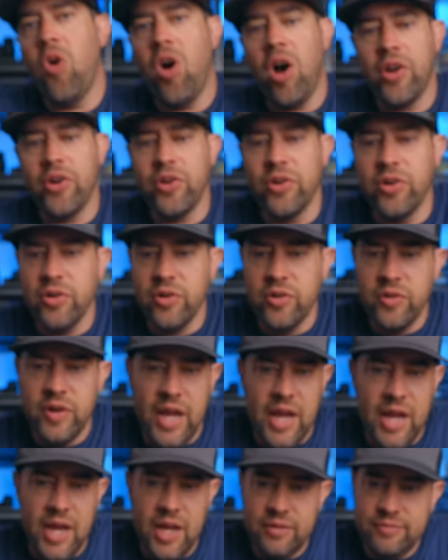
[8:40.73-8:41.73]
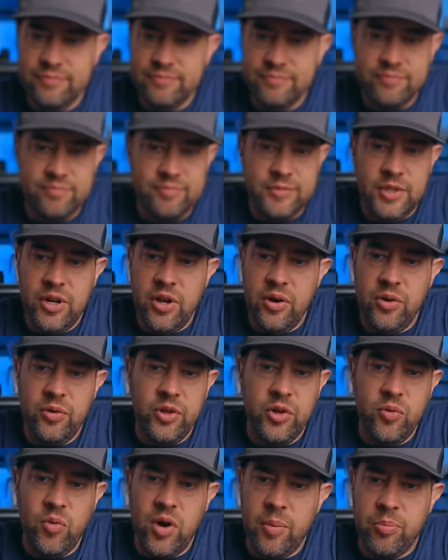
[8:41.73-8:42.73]
water and you know
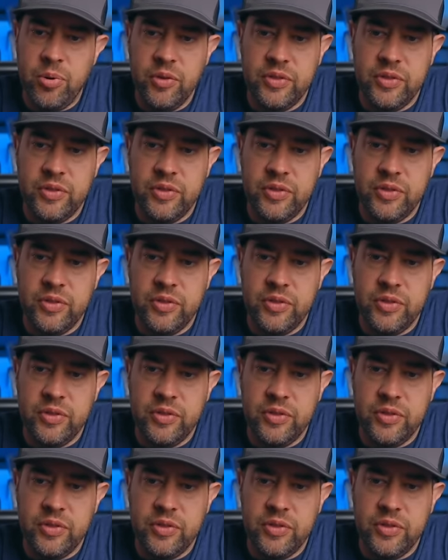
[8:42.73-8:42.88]
you want